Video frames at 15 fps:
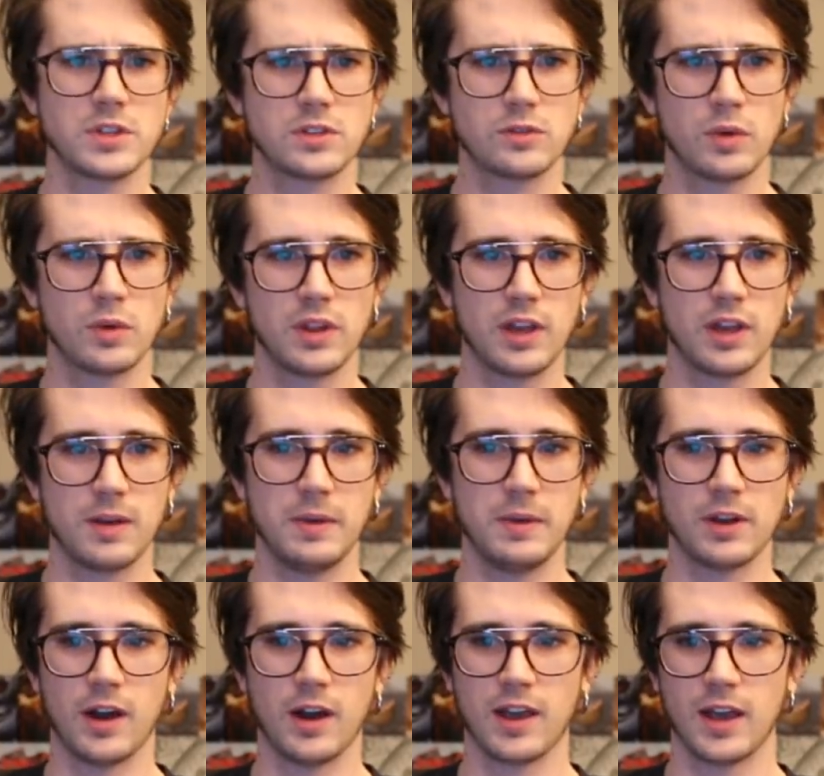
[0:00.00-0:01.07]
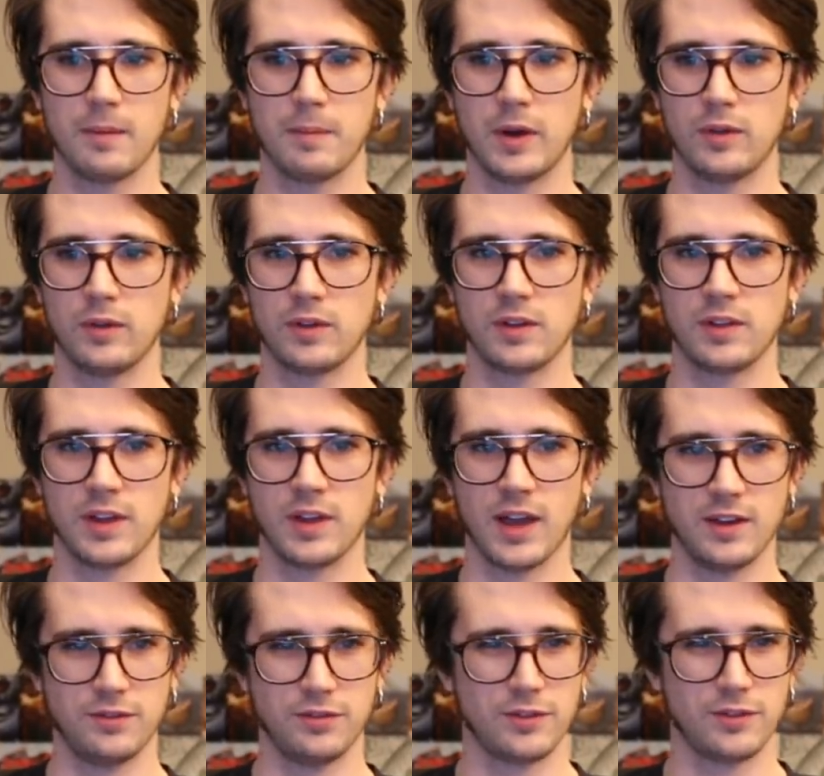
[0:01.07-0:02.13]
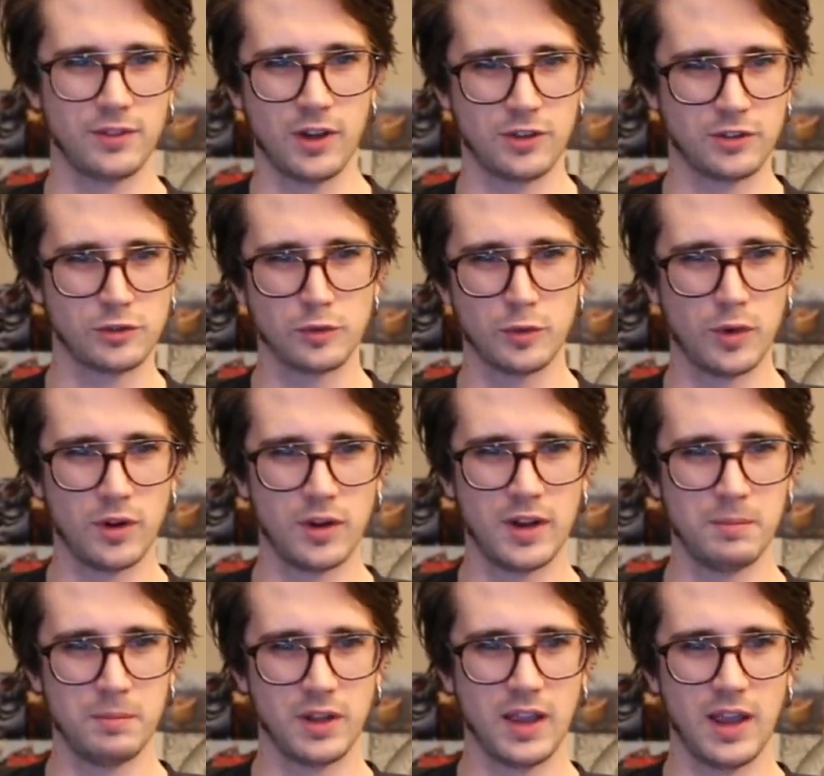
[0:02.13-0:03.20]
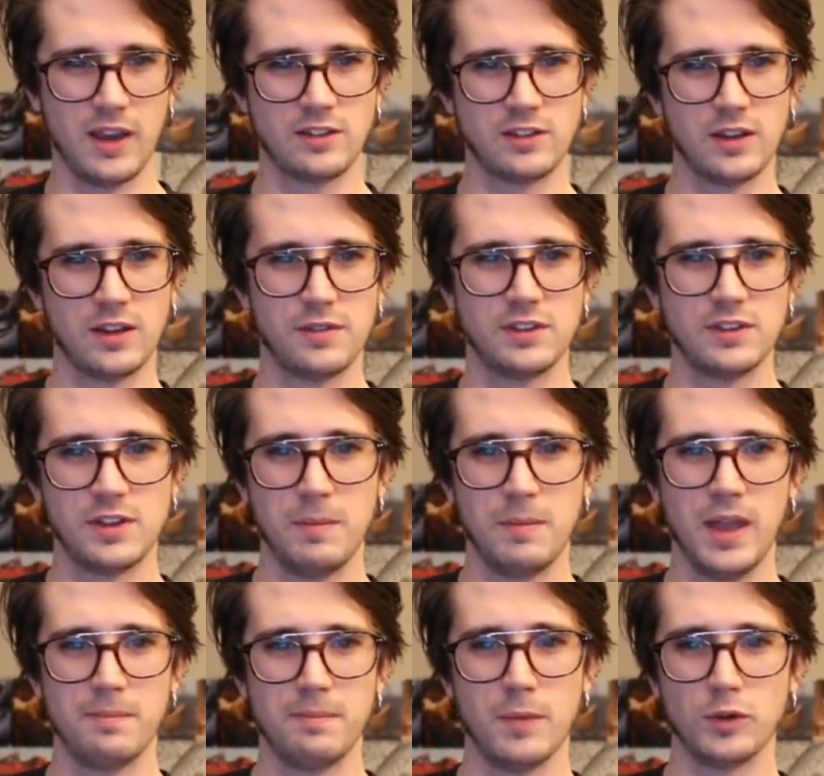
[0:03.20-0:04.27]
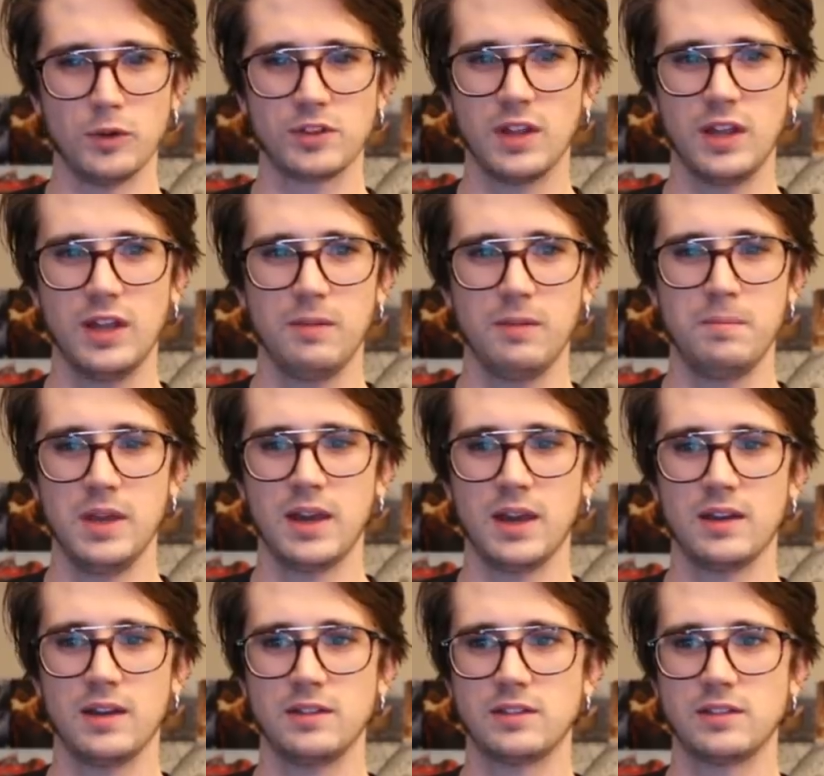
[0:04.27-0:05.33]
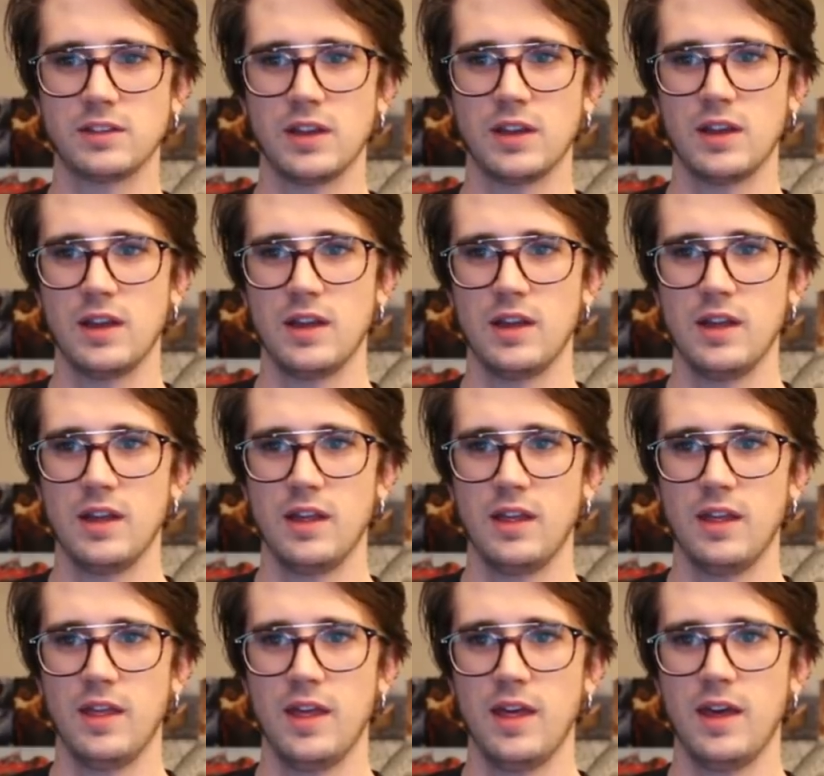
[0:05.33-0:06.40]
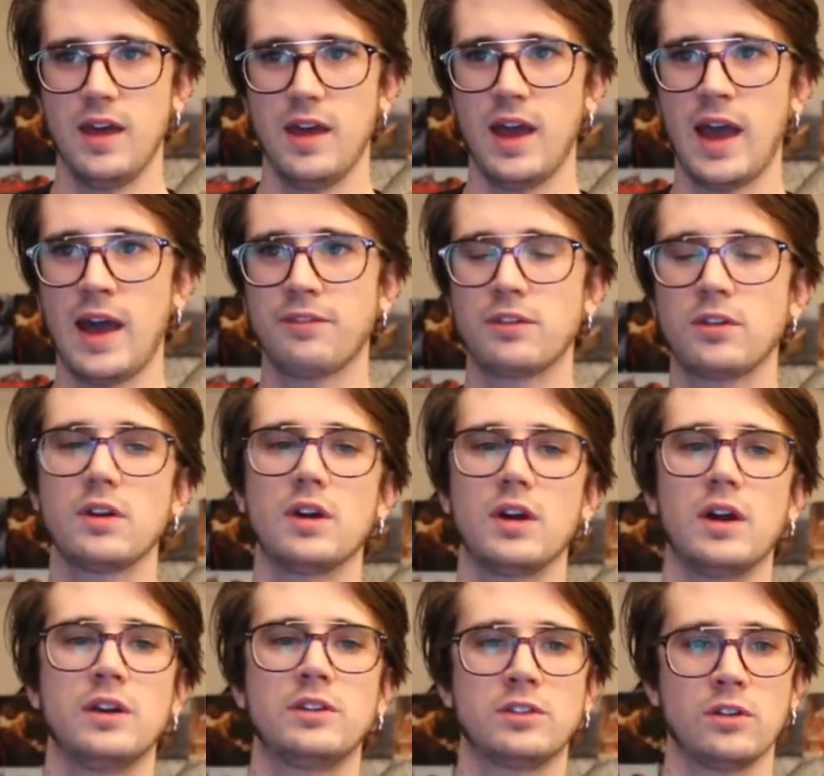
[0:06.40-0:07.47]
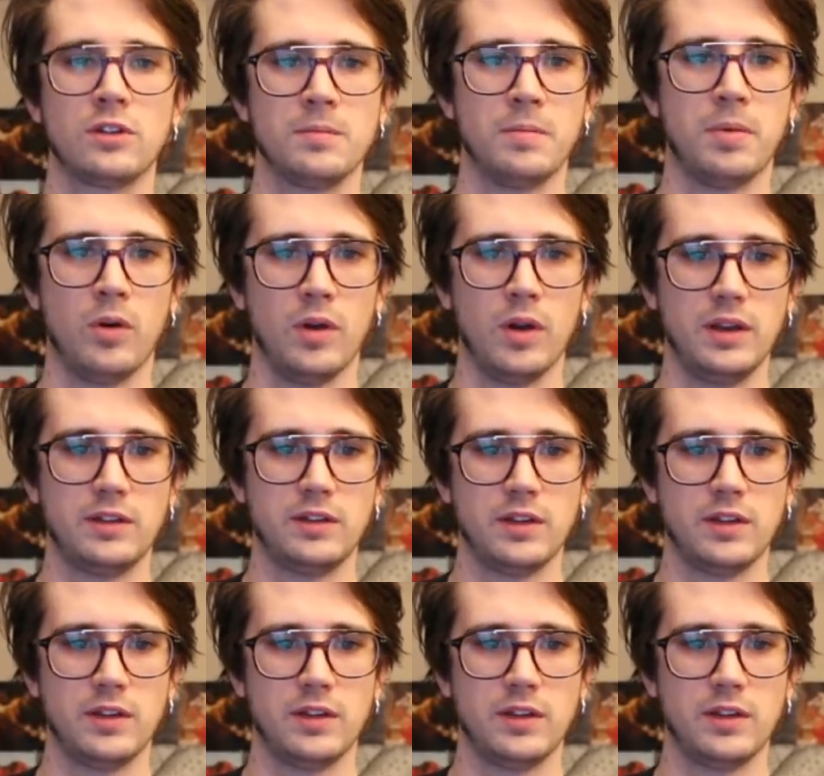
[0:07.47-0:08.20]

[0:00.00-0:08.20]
really going to be talking about the kind of culture war implications of this debate mostly, because after a certain point,